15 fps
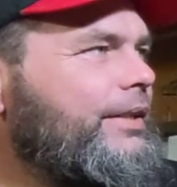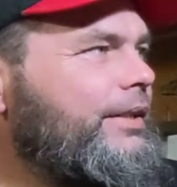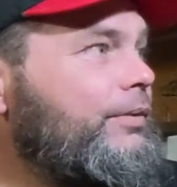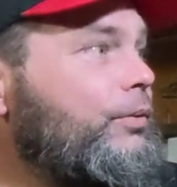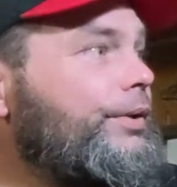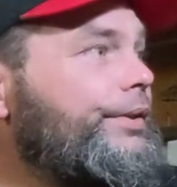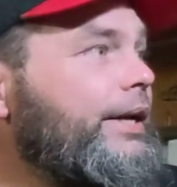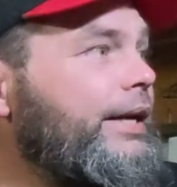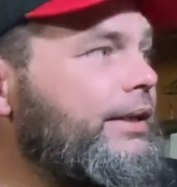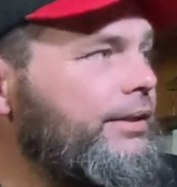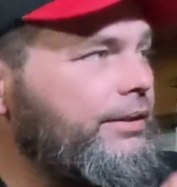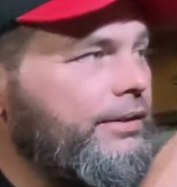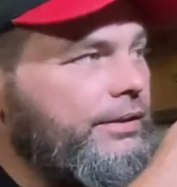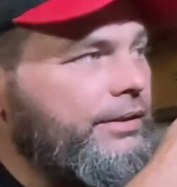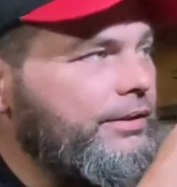Well,
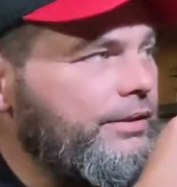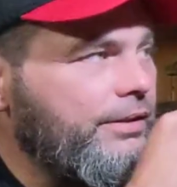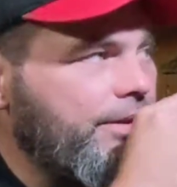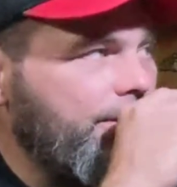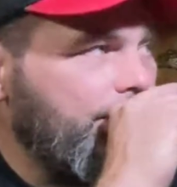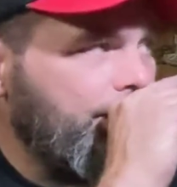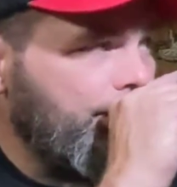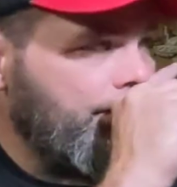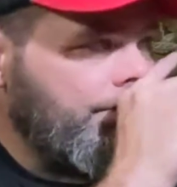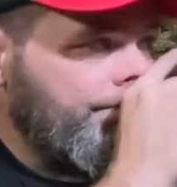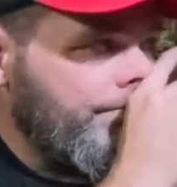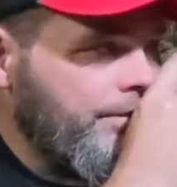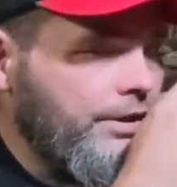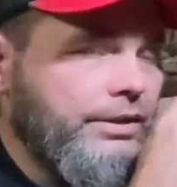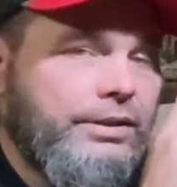that
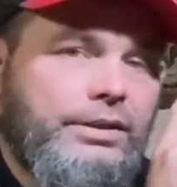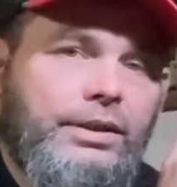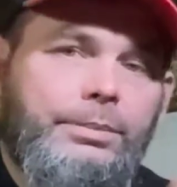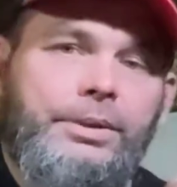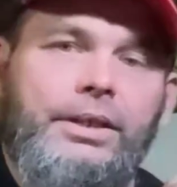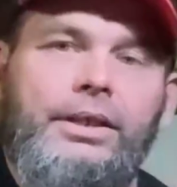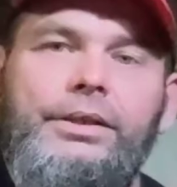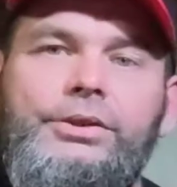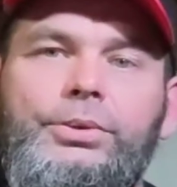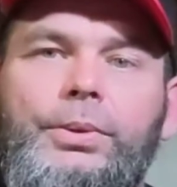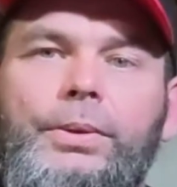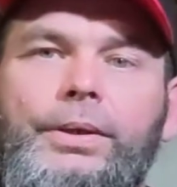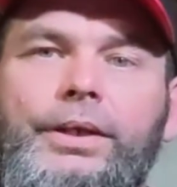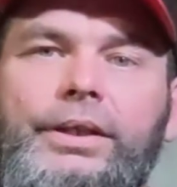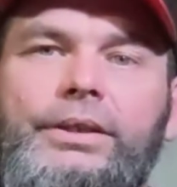our WL
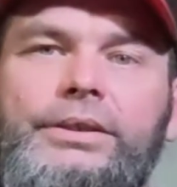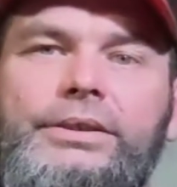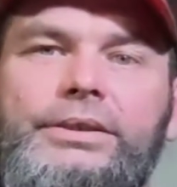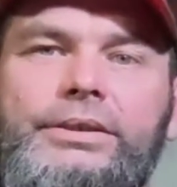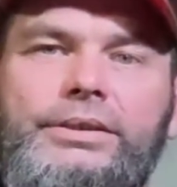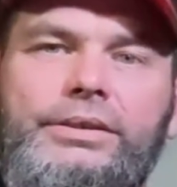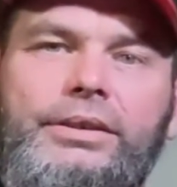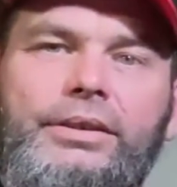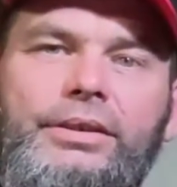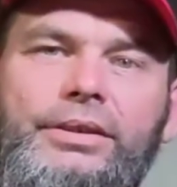Toys